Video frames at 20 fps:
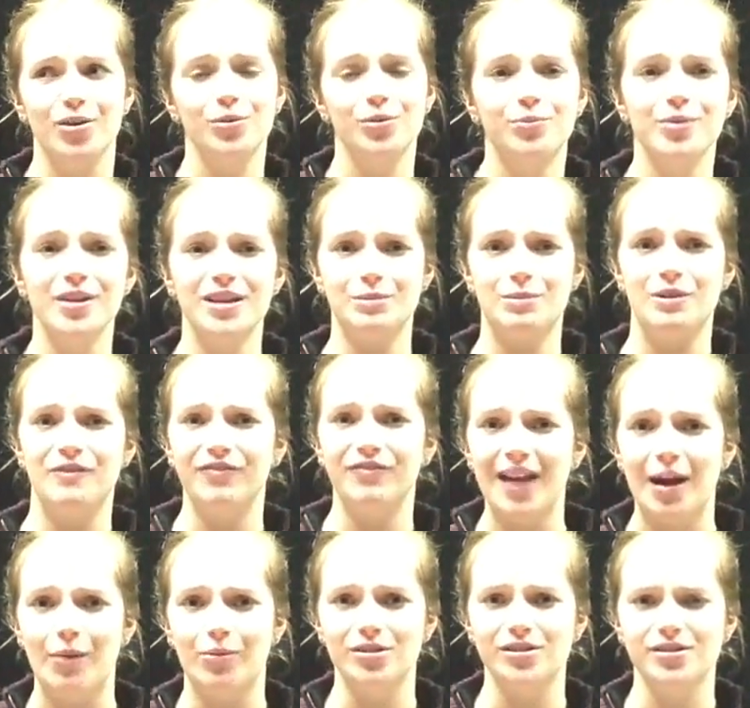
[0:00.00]
who brings me
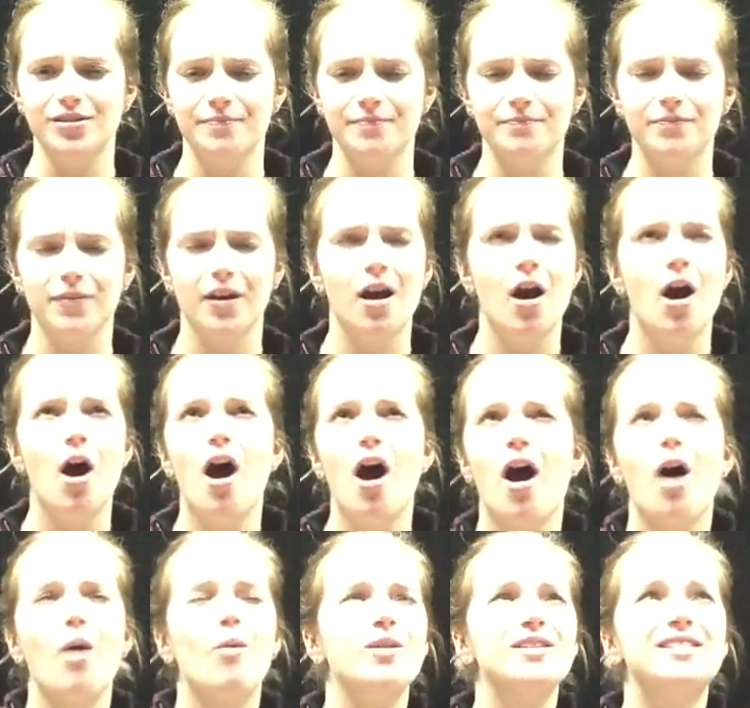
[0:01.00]
flowers.
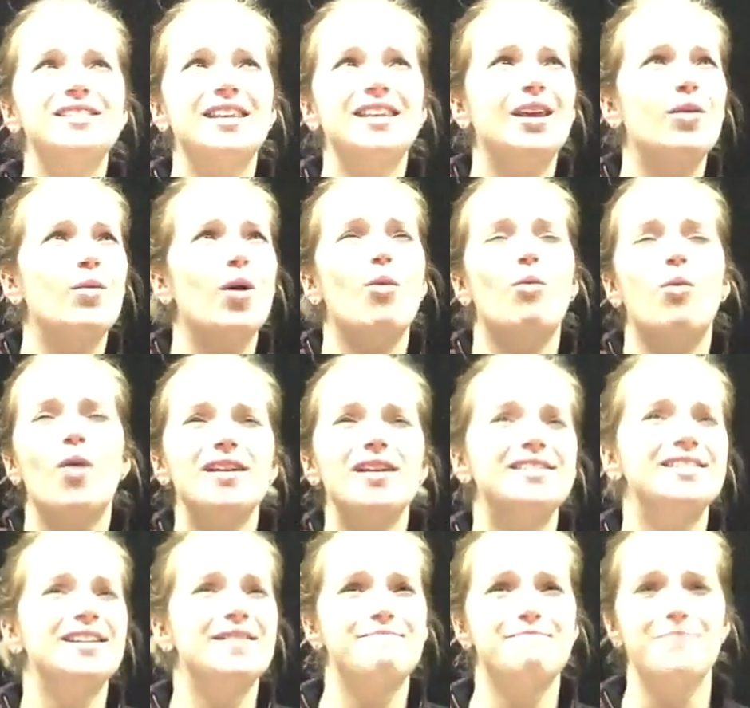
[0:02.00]
Always said they were a
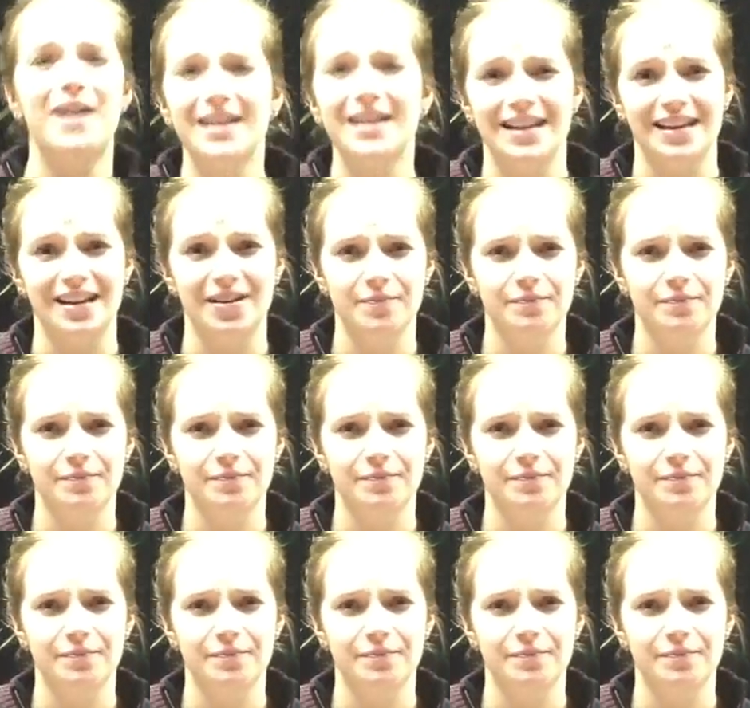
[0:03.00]
waste of money.